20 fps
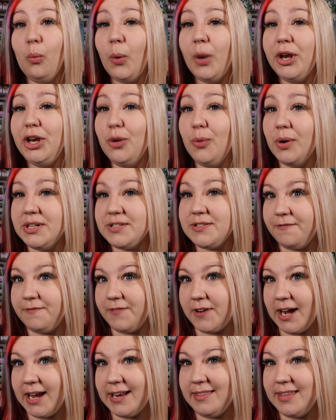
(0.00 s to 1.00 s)
When you want to
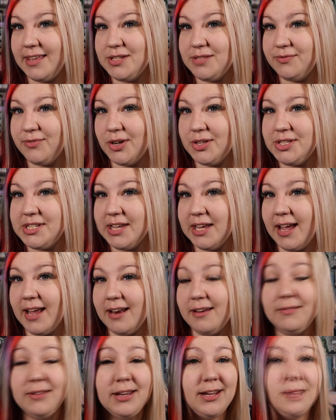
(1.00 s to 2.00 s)
find these fonts
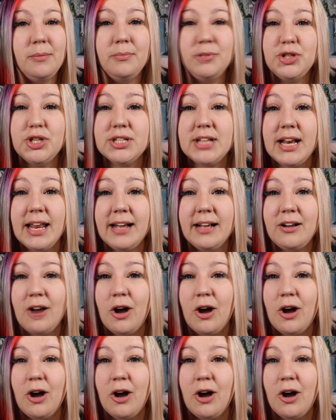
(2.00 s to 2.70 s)
again, just click